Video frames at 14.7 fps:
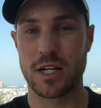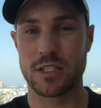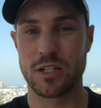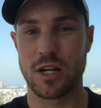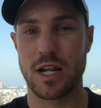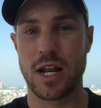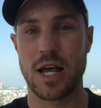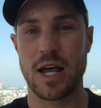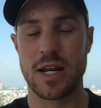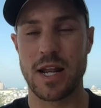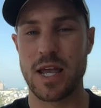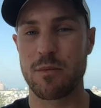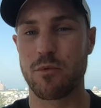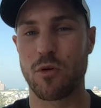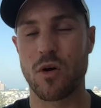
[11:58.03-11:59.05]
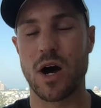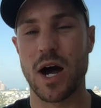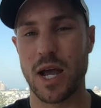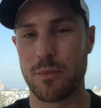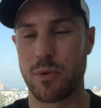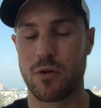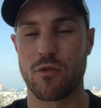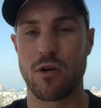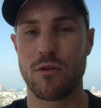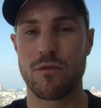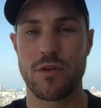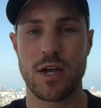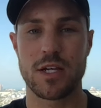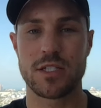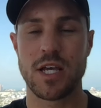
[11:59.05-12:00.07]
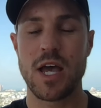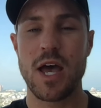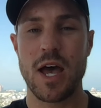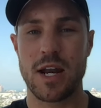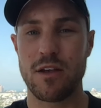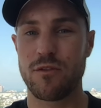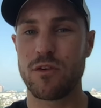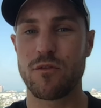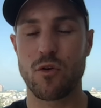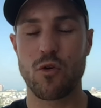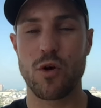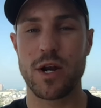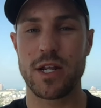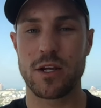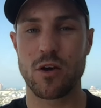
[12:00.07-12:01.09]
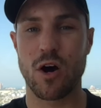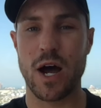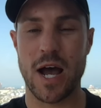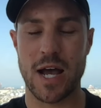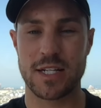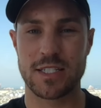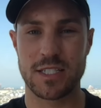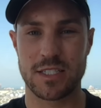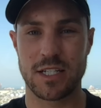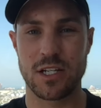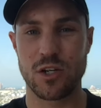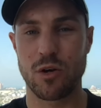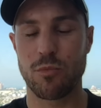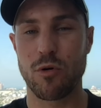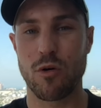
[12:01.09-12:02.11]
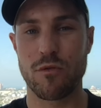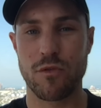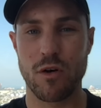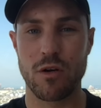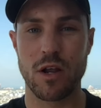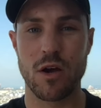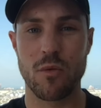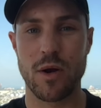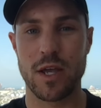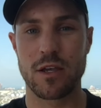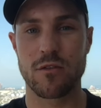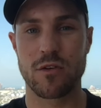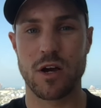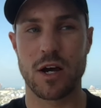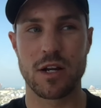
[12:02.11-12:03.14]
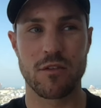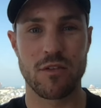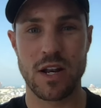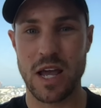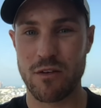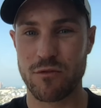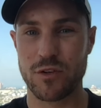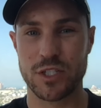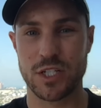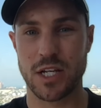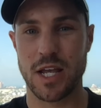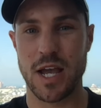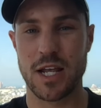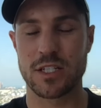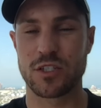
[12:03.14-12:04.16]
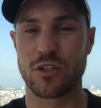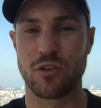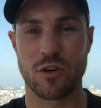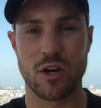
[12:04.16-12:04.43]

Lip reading: to enable a hyper growth phase. And if you've already got assets in your portfolio where you've kind of leveraged against, you're